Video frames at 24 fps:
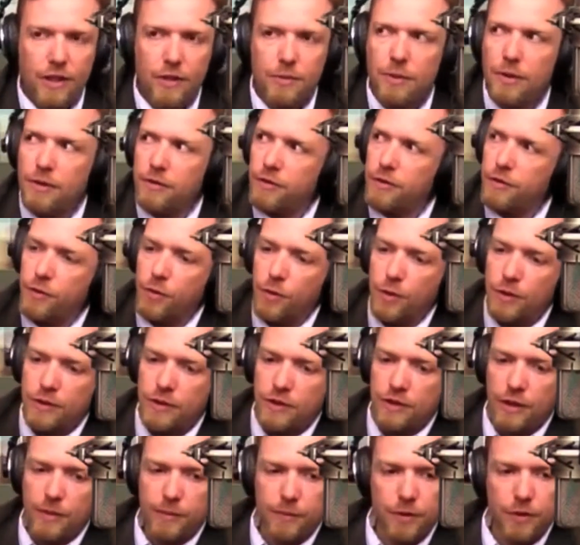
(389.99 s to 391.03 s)
anywhere from 4
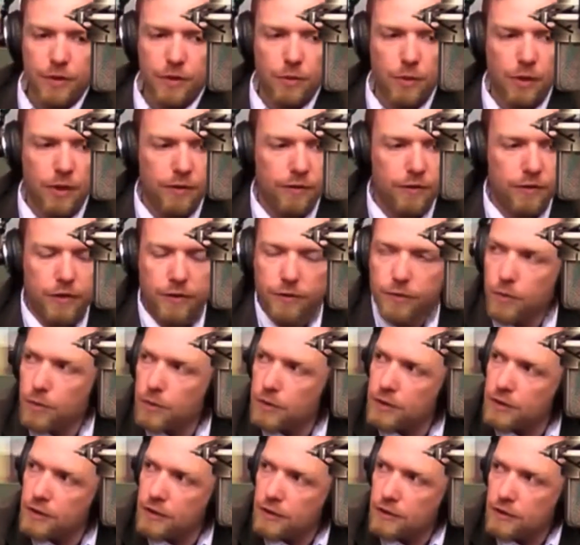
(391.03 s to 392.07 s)
inches up to 12 to
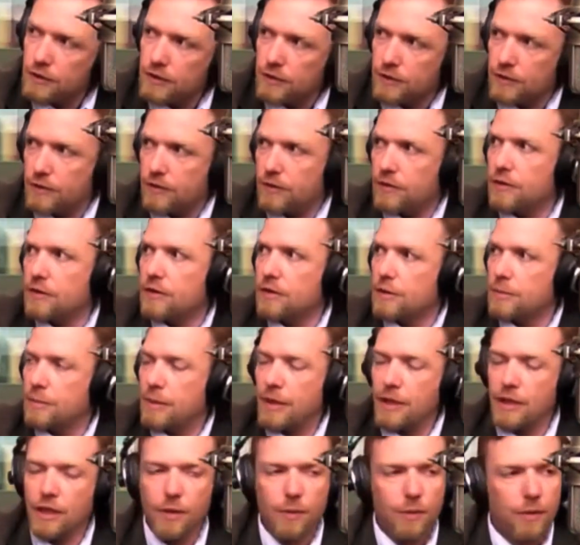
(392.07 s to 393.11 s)
14 inches,
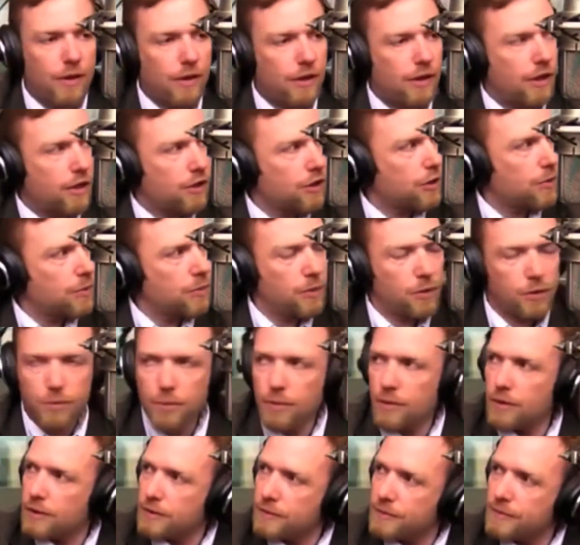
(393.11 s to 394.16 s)
depending wow. on what our customers mm.
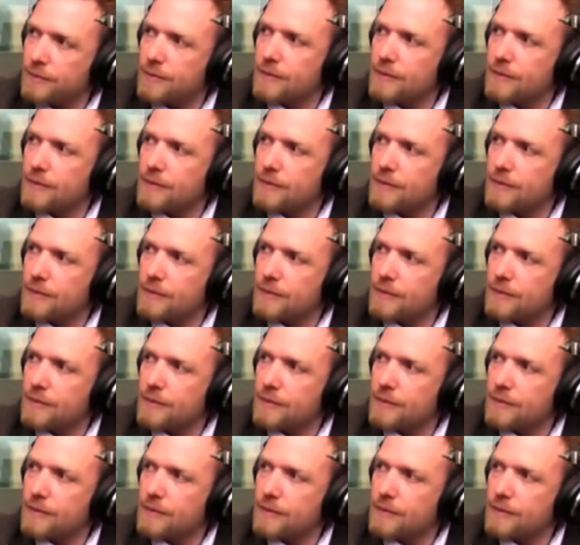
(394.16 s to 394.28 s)
want.